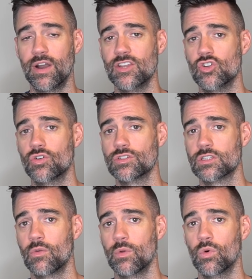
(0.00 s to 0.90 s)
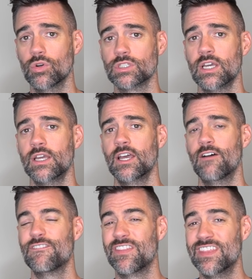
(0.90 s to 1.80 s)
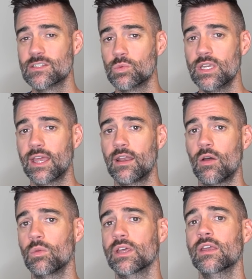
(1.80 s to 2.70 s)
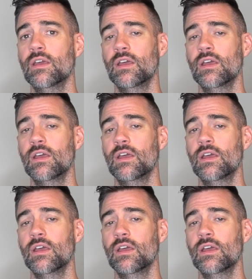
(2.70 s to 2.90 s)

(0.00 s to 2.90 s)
at Endurance Zone Rewards. And for this weekend only,